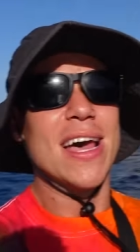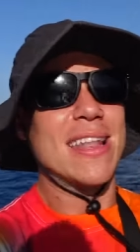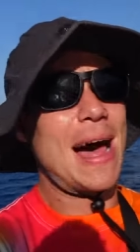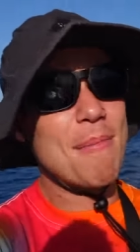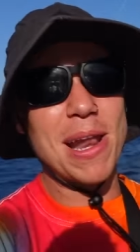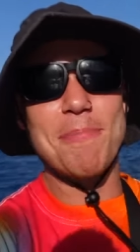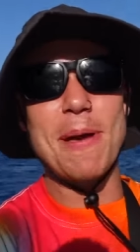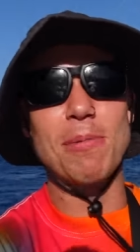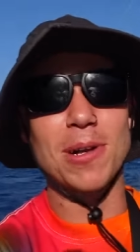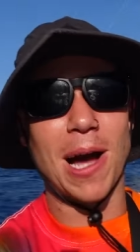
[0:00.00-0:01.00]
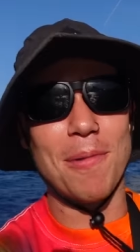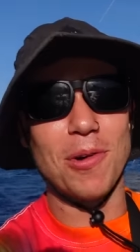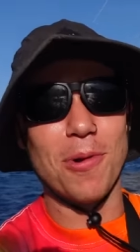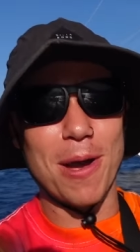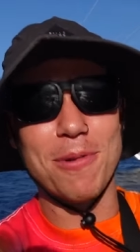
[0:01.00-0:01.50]
Not many people come the
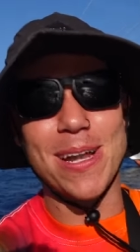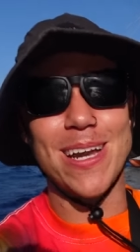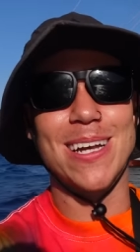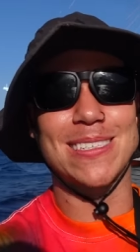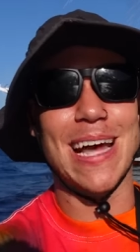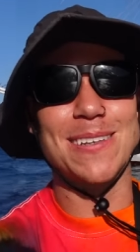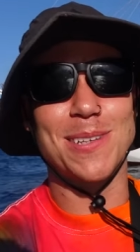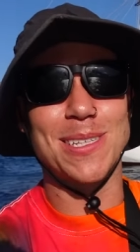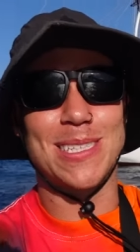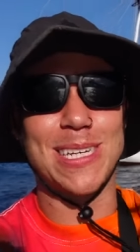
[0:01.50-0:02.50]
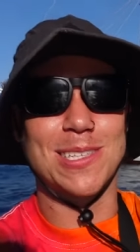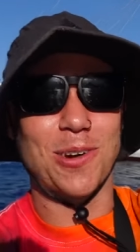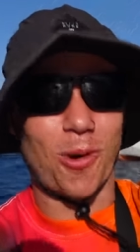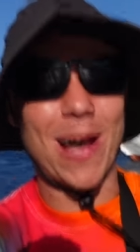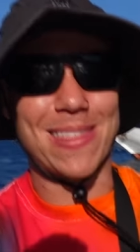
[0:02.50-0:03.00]
way we did because, as you can see, it's
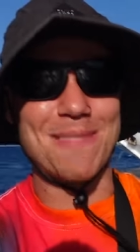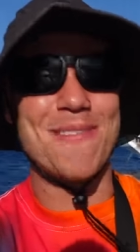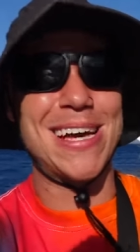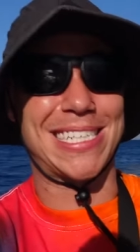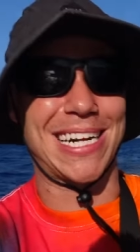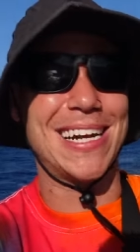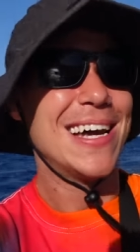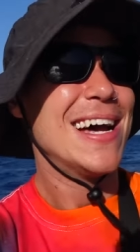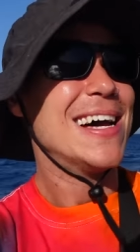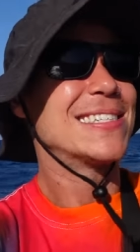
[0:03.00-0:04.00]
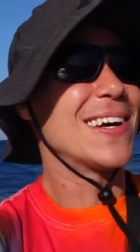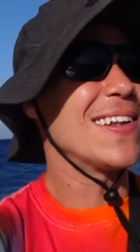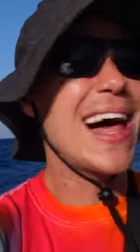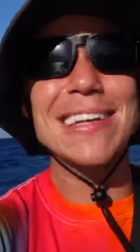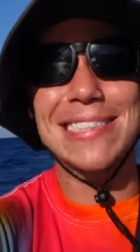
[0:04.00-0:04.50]
quite the mission. So
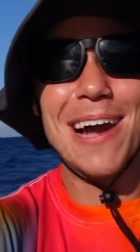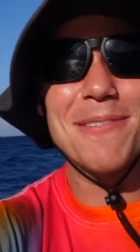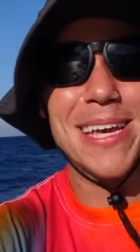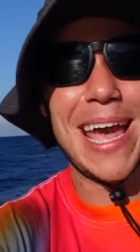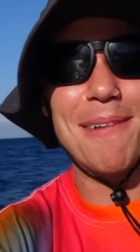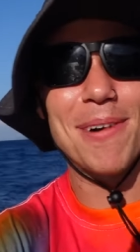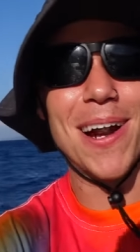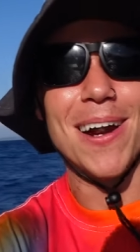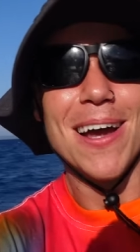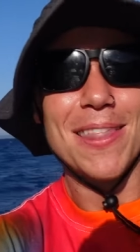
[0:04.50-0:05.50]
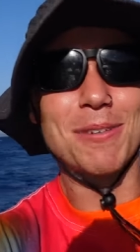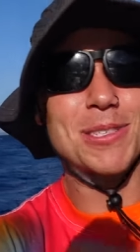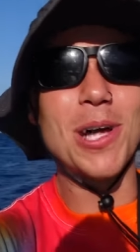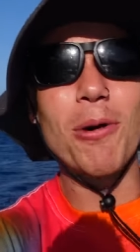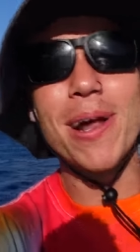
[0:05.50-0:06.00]
last time we came here, there was
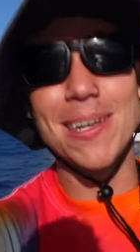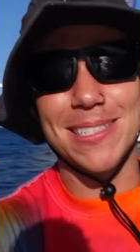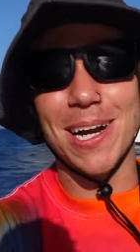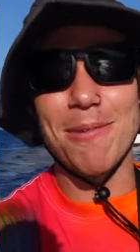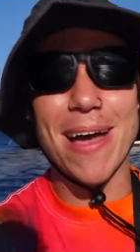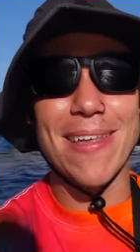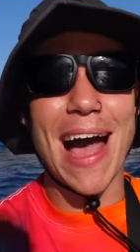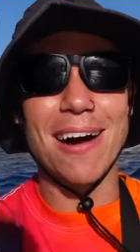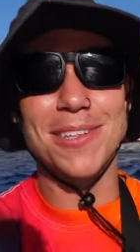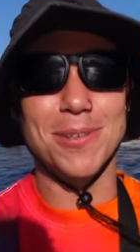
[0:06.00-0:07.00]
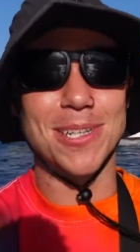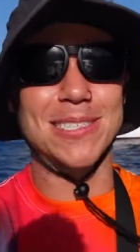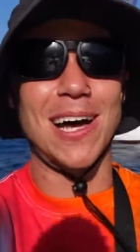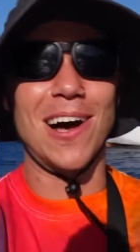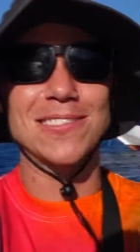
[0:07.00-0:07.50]
no one else here. We had the island to
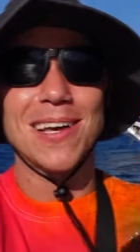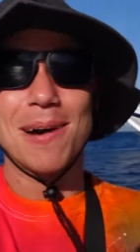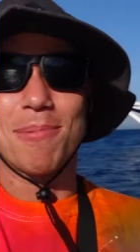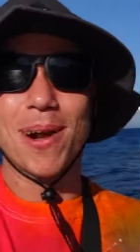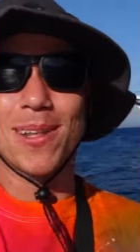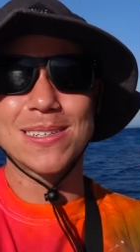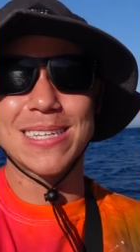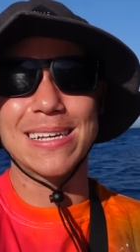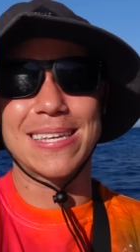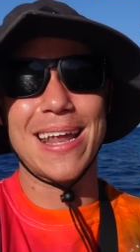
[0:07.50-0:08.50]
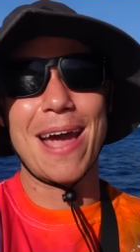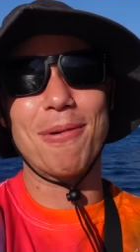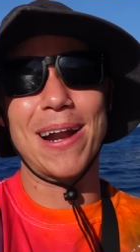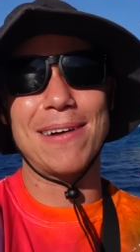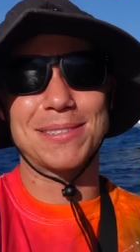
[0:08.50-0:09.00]
ourselves, but it looks like today we're
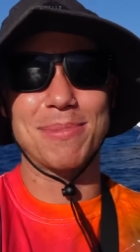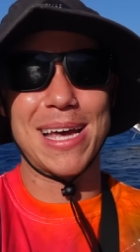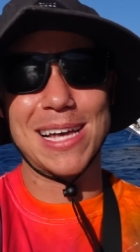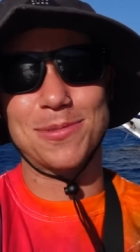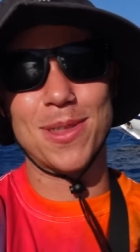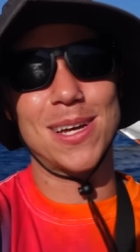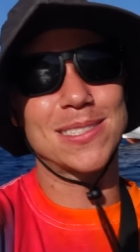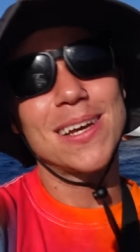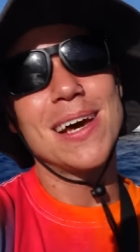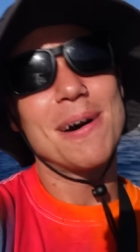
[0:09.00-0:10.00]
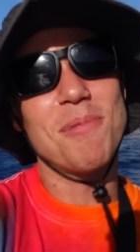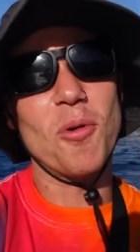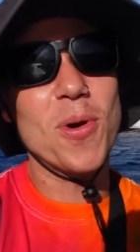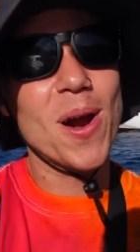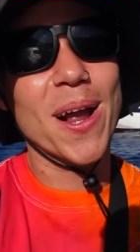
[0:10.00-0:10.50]
gonna have some guests with us. But
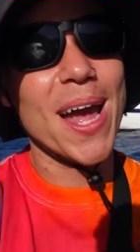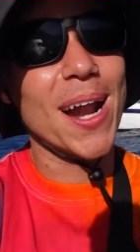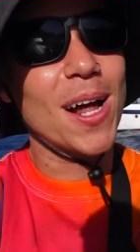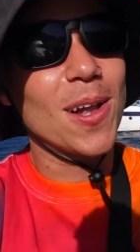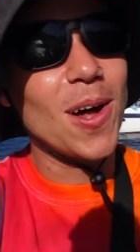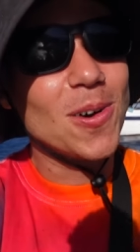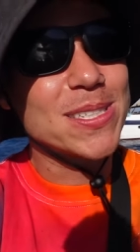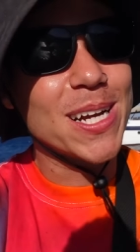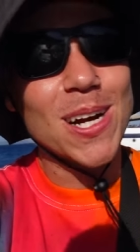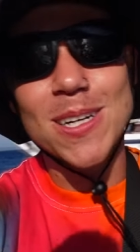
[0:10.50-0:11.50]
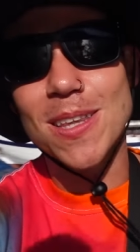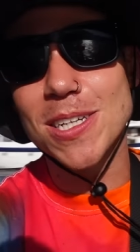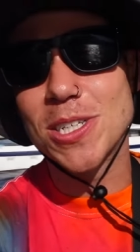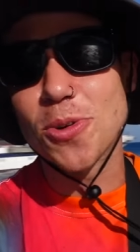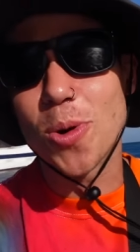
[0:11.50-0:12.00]
we are getting close here to the
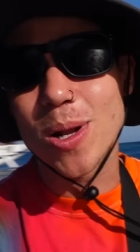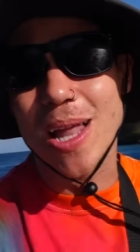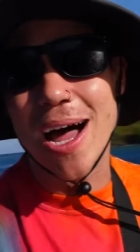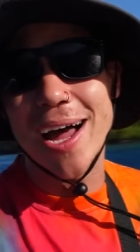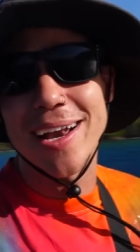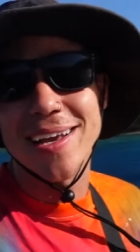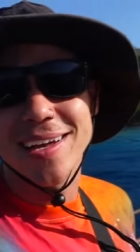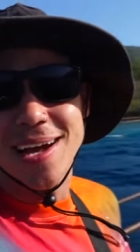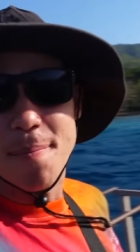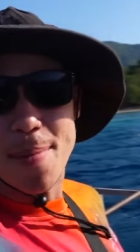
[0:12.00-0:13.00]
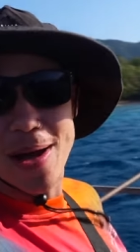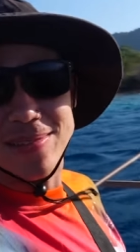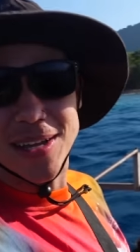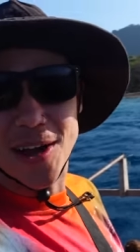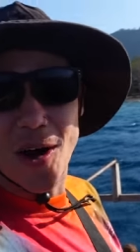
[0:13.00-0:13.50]
shoreline. About
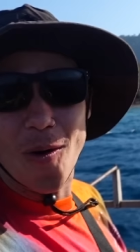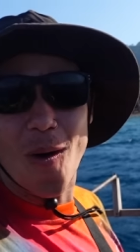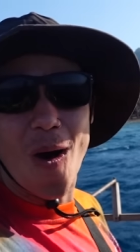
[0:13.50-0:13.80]
to go